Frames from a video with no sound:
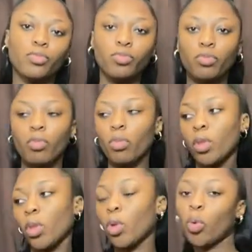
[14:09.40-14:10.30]

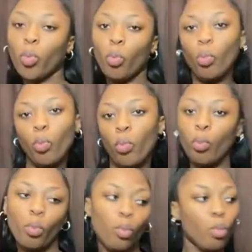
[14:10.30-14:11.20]
just
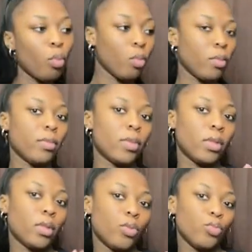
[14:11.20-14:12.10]
oh this t-shirt is my
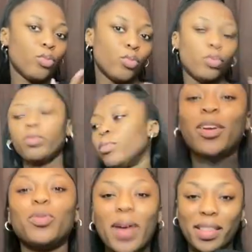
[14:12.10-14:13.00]
life like i
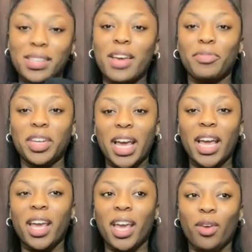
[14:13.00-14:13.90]
could wear this every
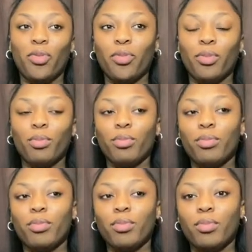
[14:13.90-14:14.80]
day if
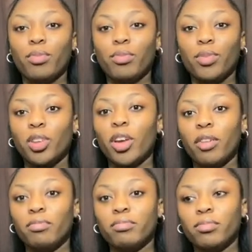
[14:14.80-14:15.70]
you
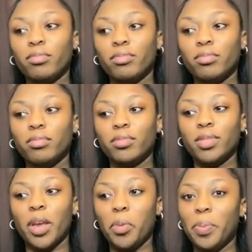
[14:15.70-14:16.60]
know
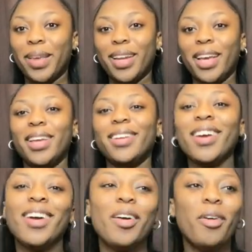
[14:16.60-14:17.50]
it would be
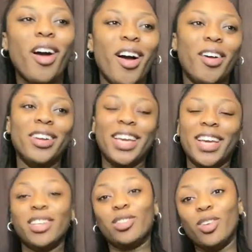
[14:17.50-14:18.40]
clean only
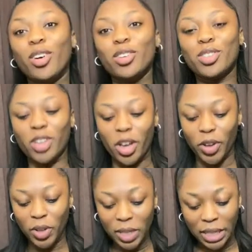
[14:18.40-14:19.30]
it's not
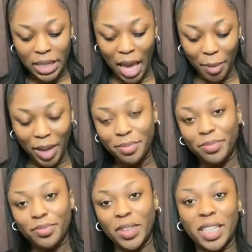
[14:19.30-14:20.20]
so yeah man
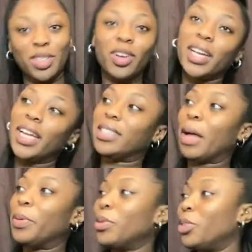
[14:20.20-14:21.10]
when it's not clean
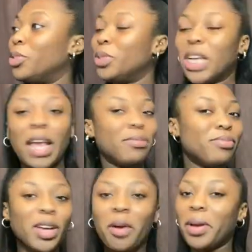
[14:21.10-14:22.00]
slap it in the washing machine
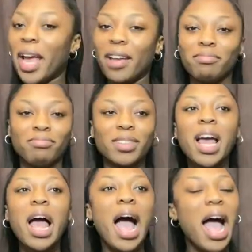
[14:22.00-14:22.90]
we go again
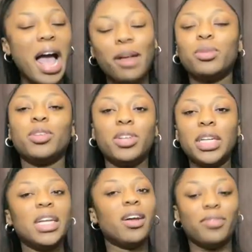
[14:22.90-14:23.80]
i
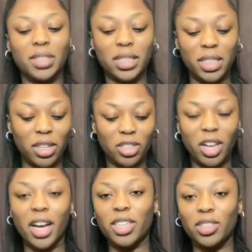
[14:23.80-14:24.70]
absolutely love this
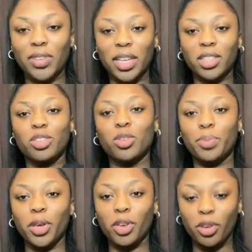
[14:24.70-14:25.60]
t-shirt i just think it's
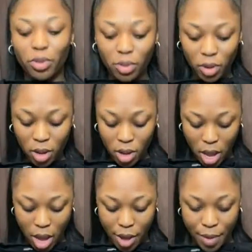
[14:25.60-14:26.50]
super cute
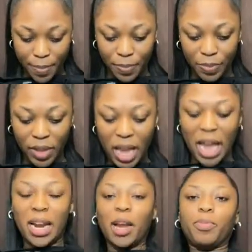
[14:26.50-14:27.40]
um
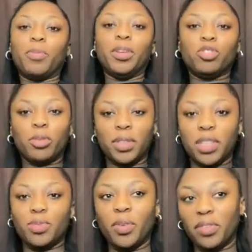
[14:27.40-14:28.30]
and i'd probably drop
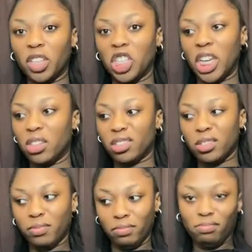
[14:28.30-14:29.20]
this with the jeans